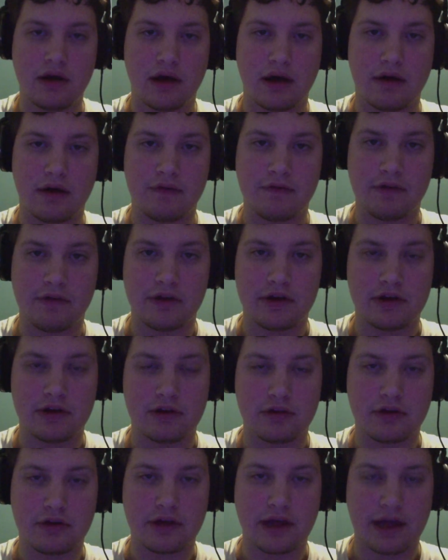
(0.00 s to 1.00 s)
for you to
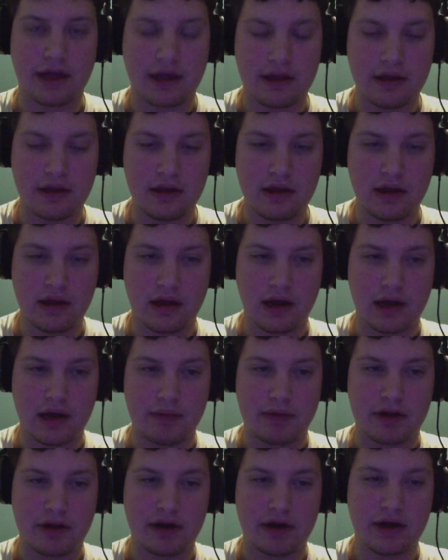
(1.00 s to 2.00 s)
look at.
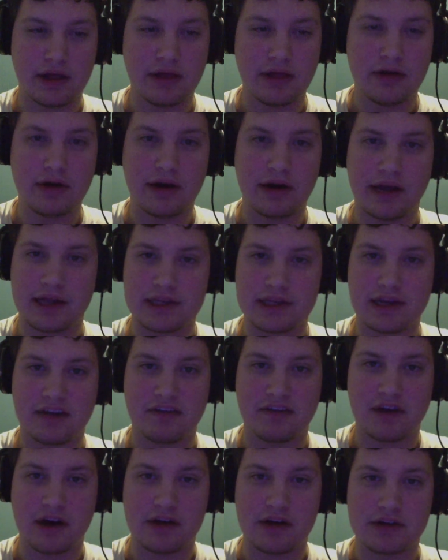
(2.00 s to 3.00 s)
Another
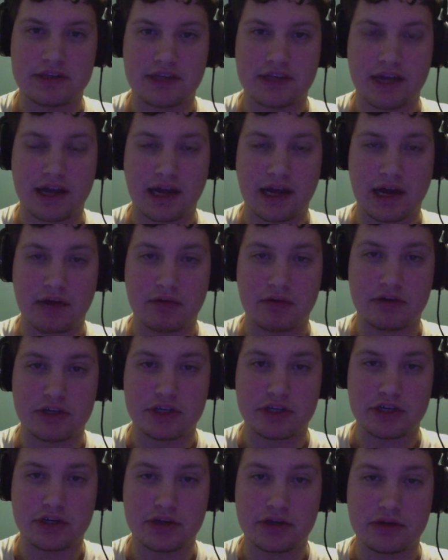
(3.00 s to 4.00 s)
antivirus that I would
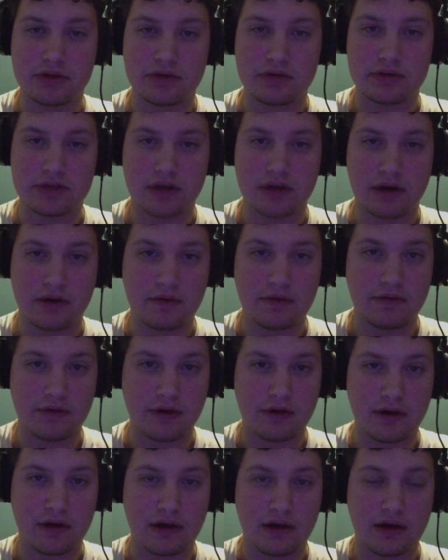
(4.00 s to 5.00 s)
choose
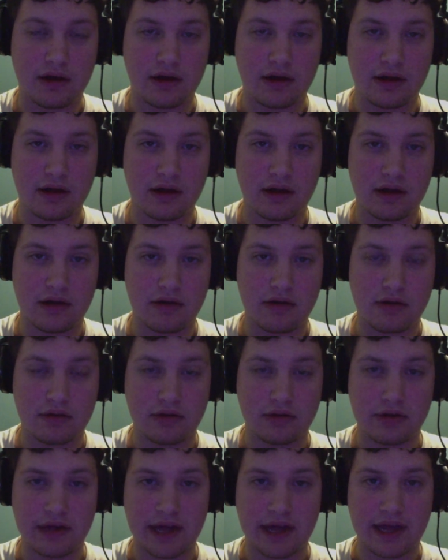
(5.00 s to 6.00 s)
over or
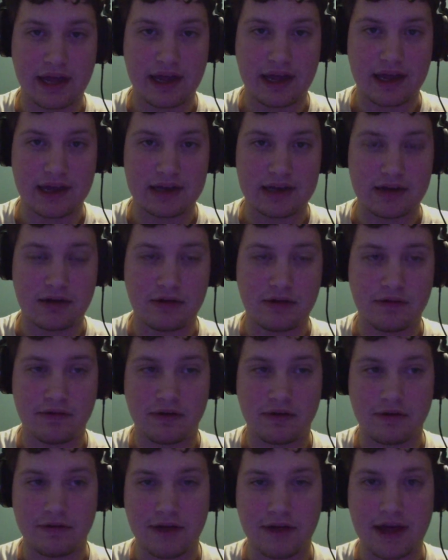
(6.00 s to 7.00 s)
look at over
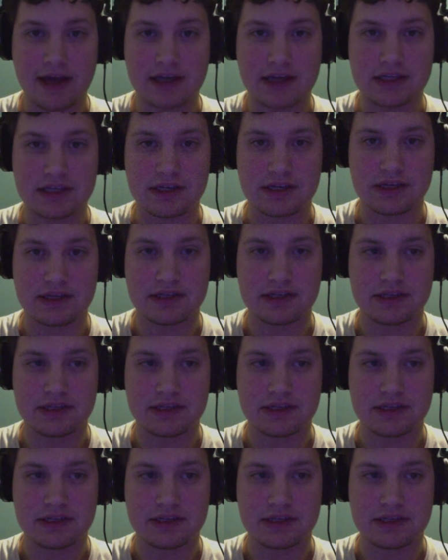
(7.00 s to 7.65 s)
Avast is